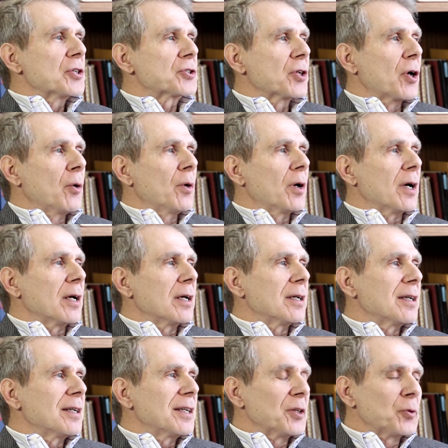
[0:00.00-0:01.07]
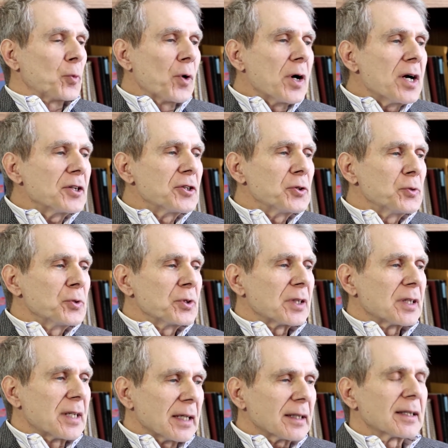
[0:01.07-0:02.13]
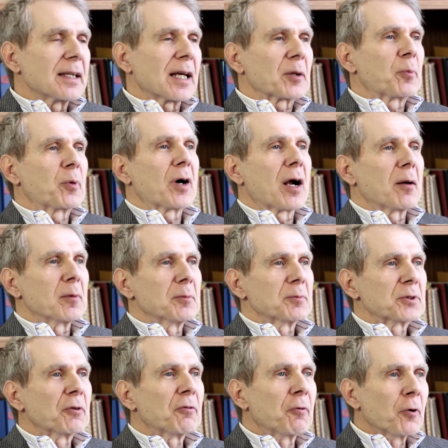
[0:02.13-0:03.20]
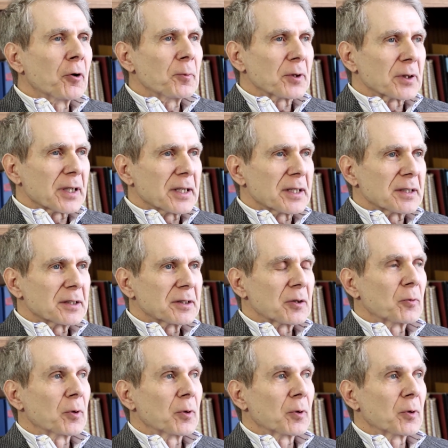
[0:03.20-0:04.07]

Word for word: So, uh, uh, and where do you get that problem to formulate it?